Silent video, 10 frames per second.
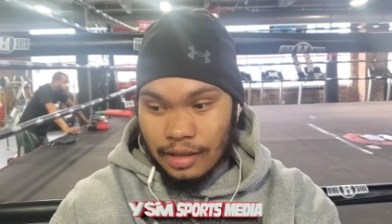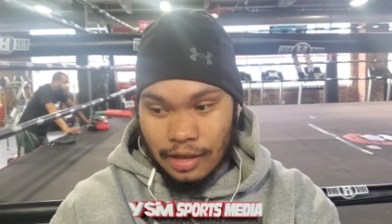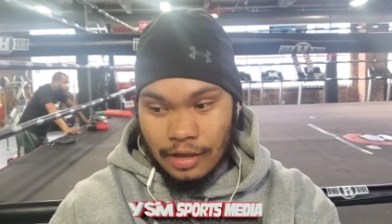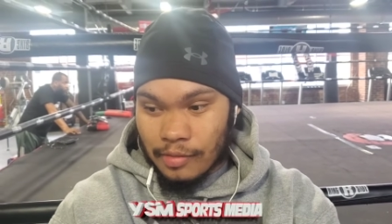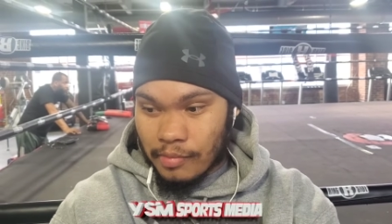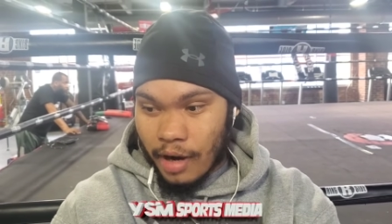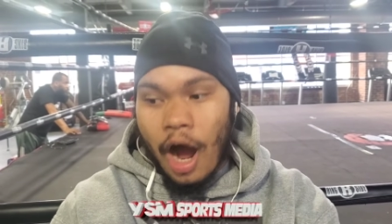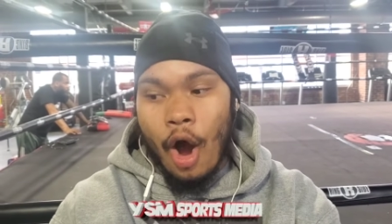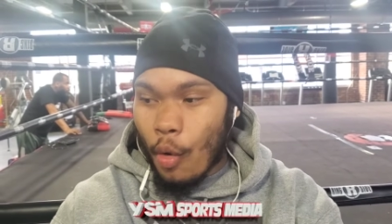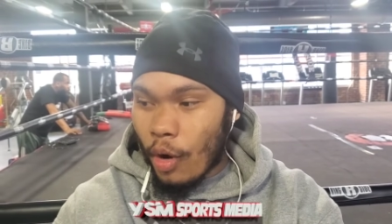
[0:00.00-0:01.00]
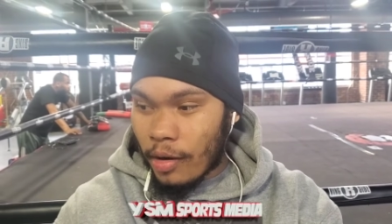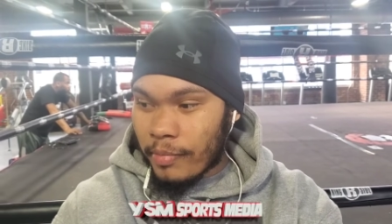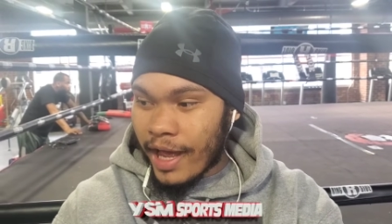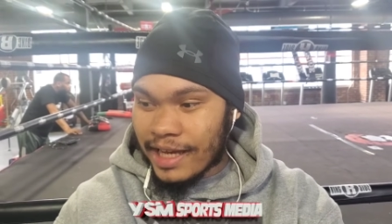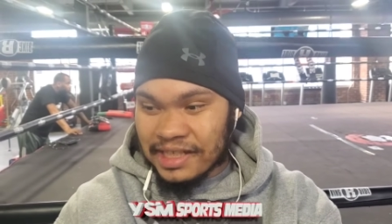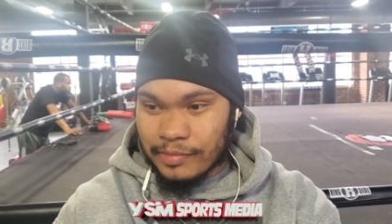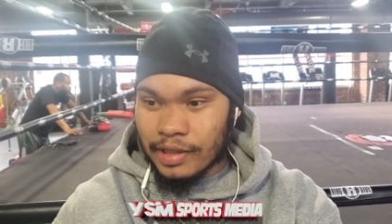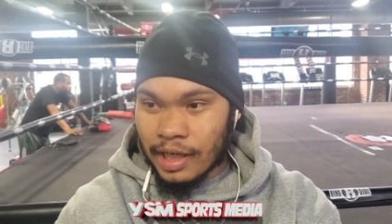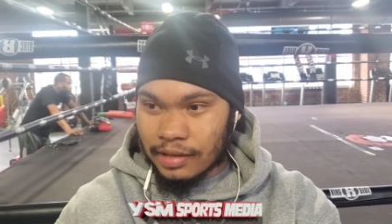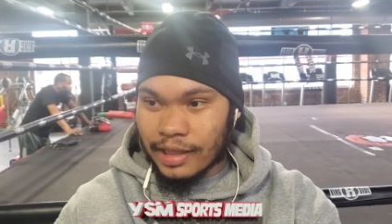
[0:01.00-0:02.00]
Uh, I don't want to bash him
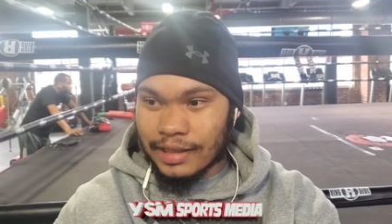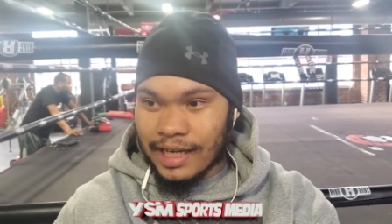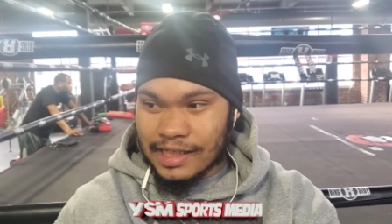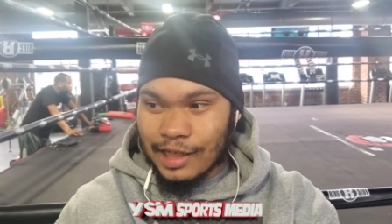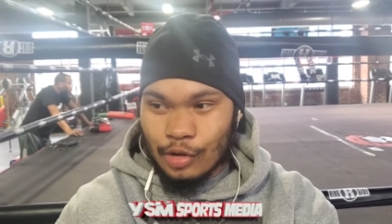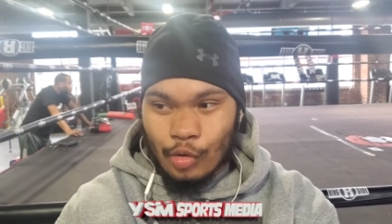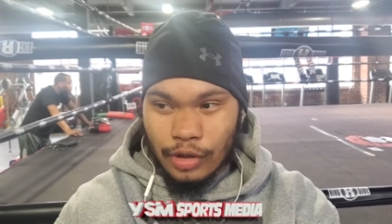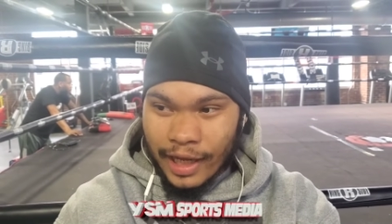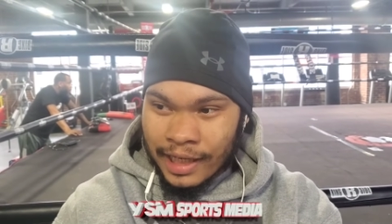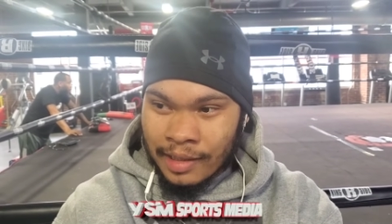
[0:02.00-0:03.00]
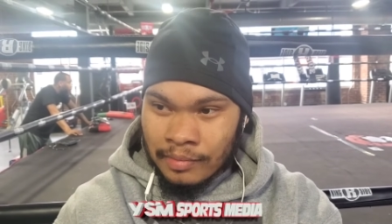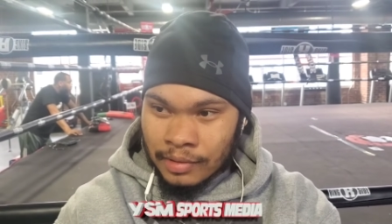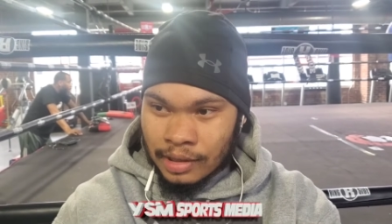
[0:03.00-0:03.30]
or nothing like that because I do like him.